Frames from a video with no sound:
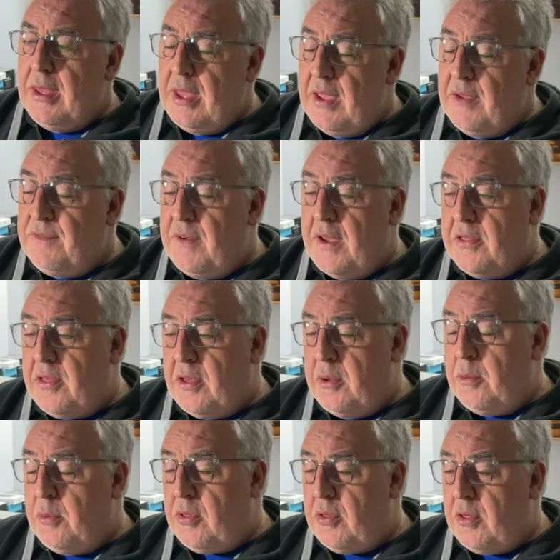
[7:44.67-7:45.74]
In fact, I
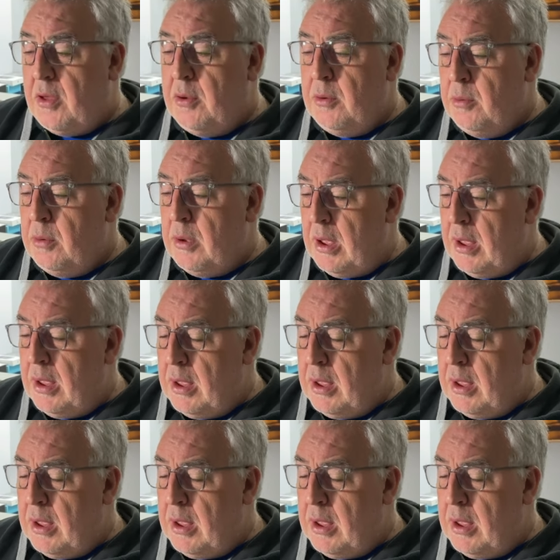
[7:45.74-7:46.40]
was so uh,